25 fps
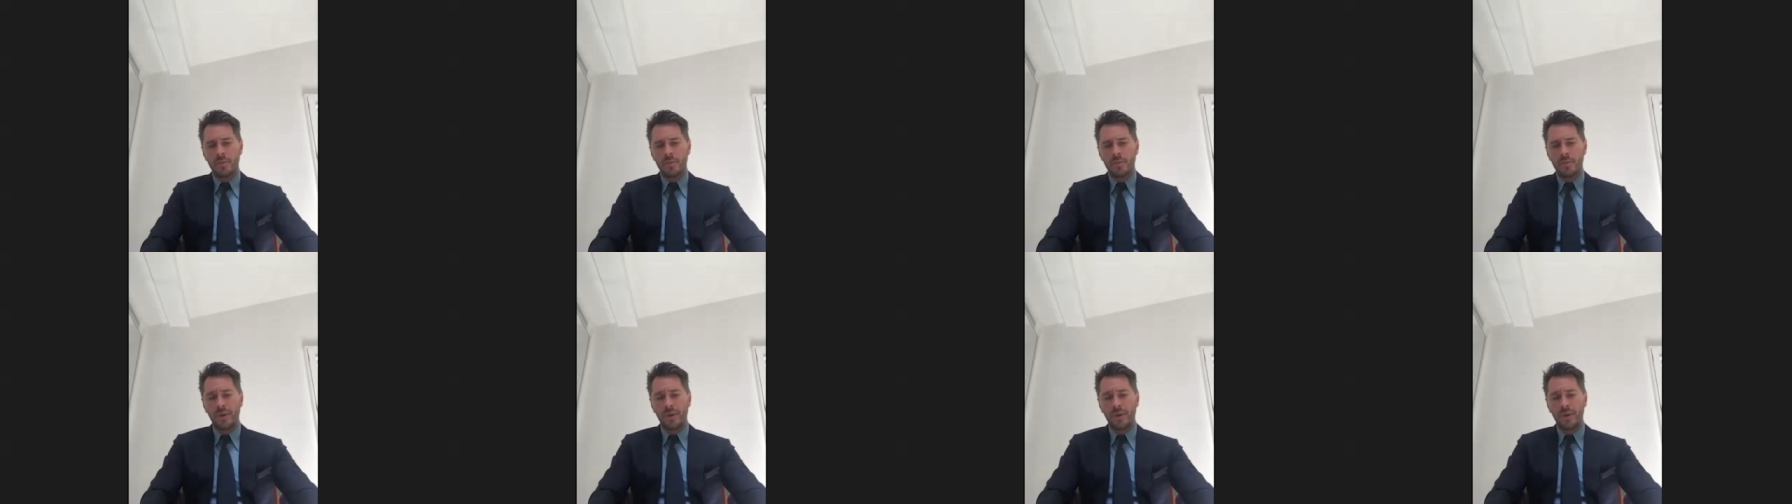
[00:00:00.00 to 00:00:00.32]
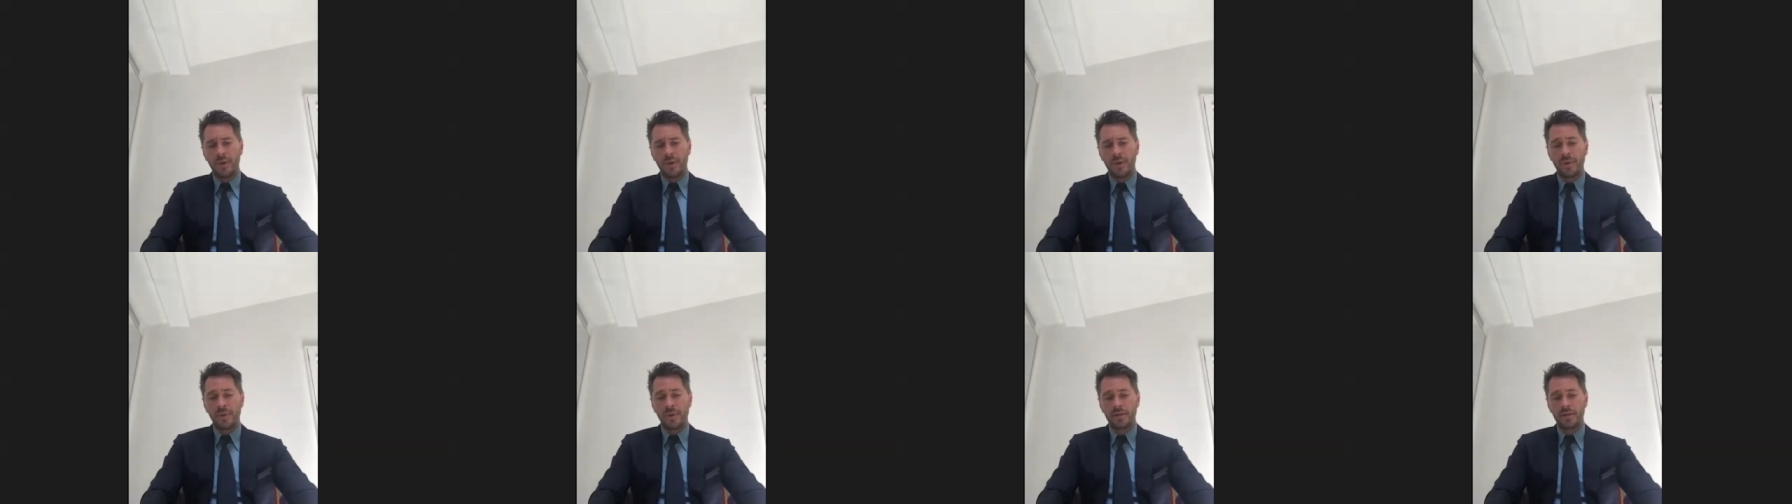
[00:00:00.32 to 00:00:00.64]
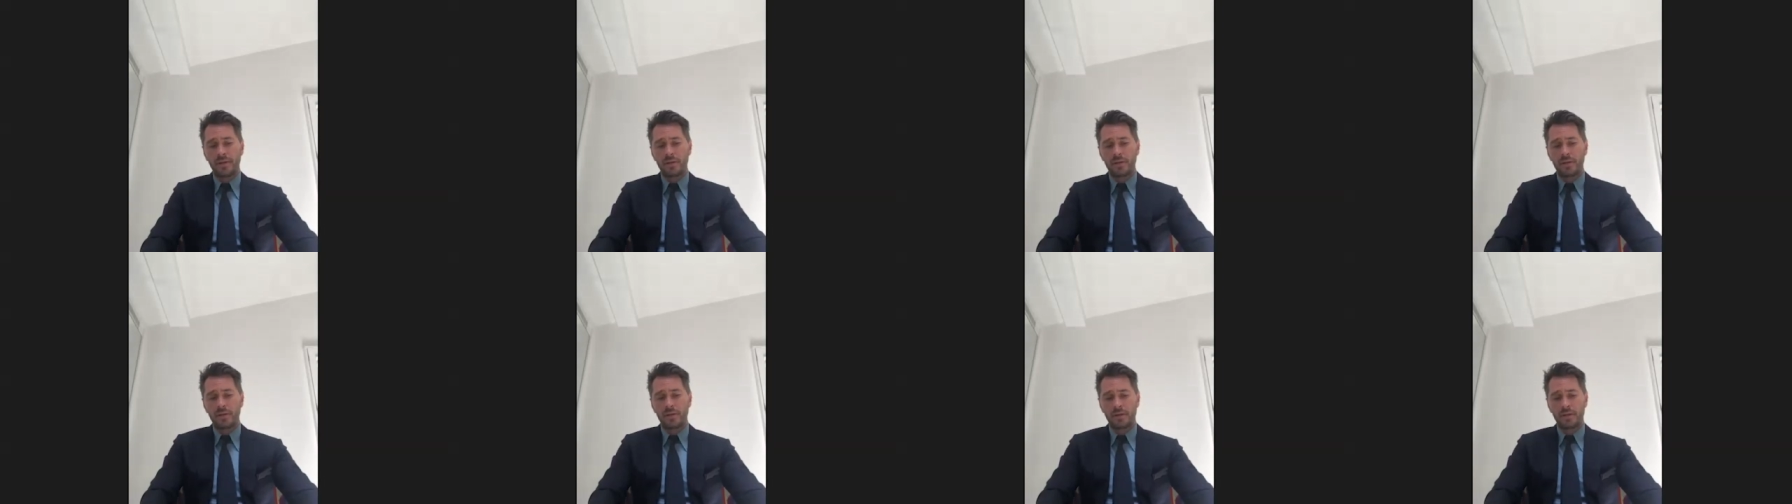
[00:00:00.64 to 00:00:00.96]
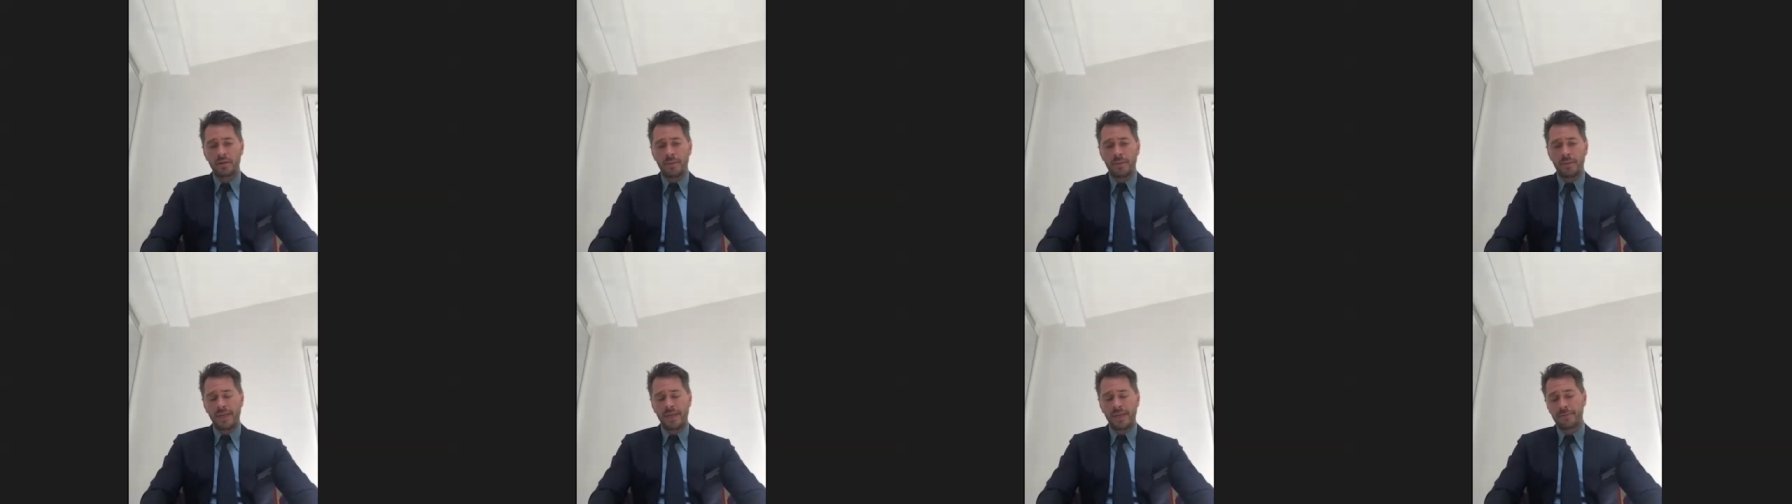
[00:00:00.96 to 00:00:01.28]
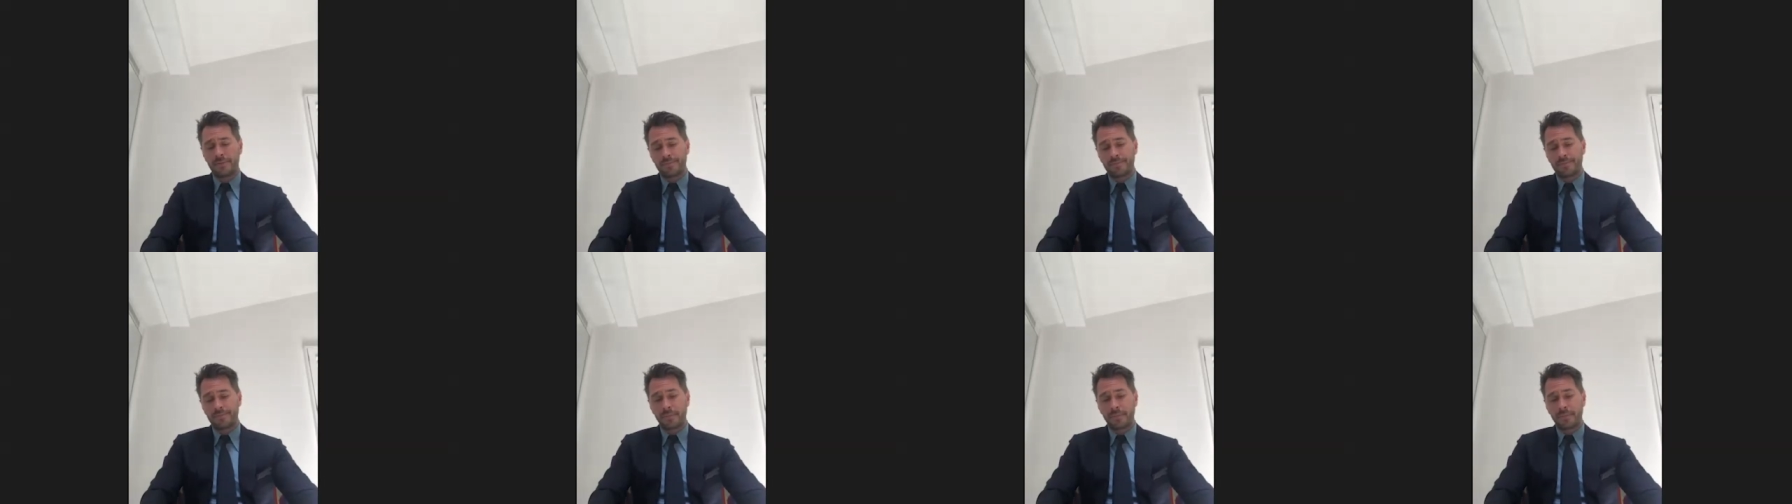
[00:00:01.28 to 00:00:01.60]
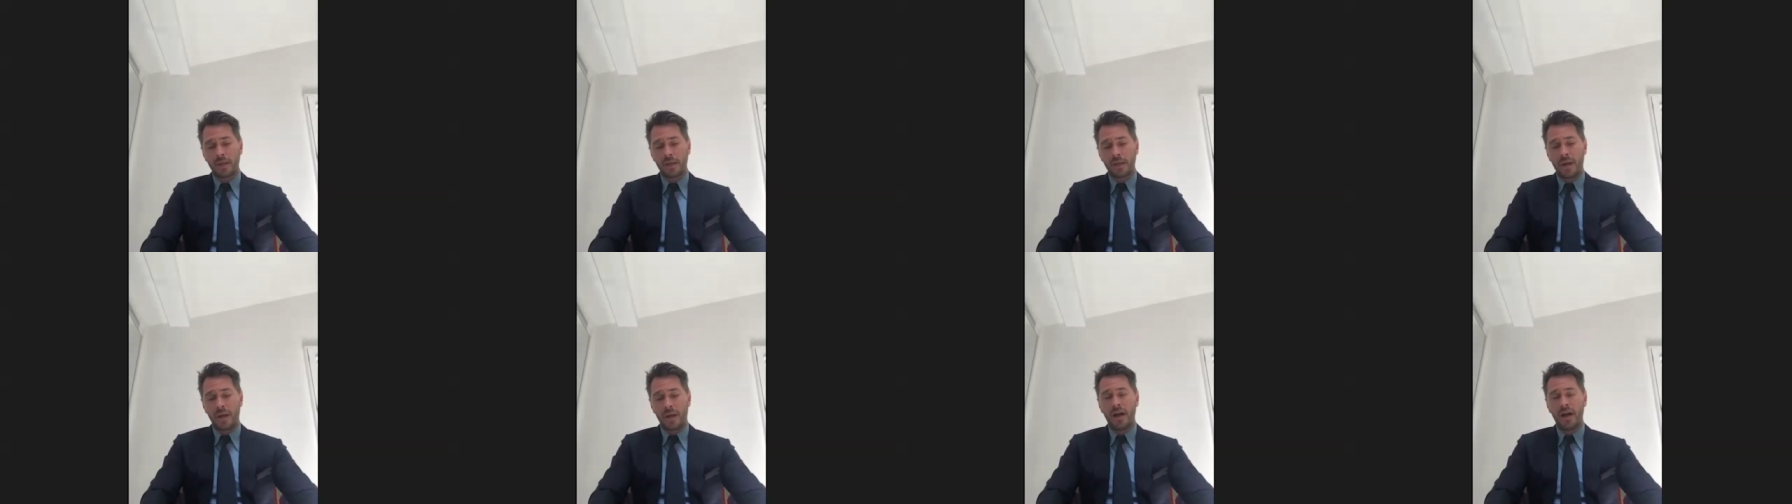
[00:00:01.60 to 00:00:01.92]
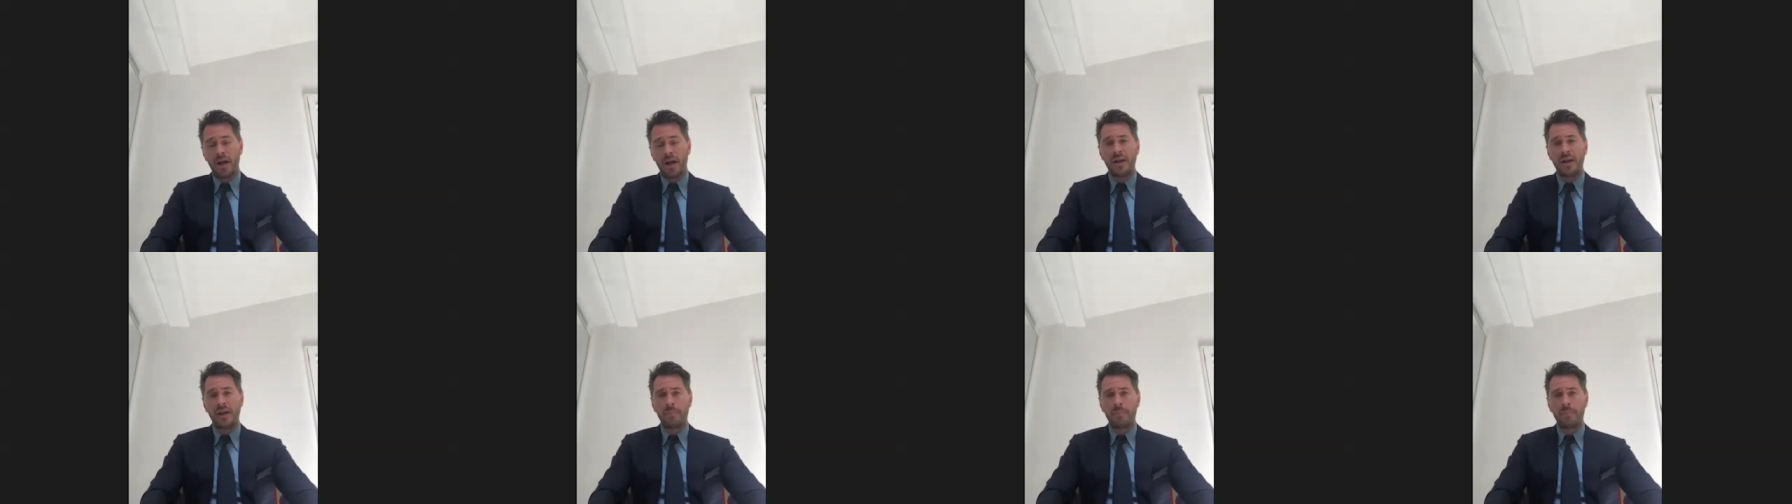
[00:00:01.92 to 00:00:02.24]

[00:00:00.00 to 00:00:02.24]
But we have been, part of our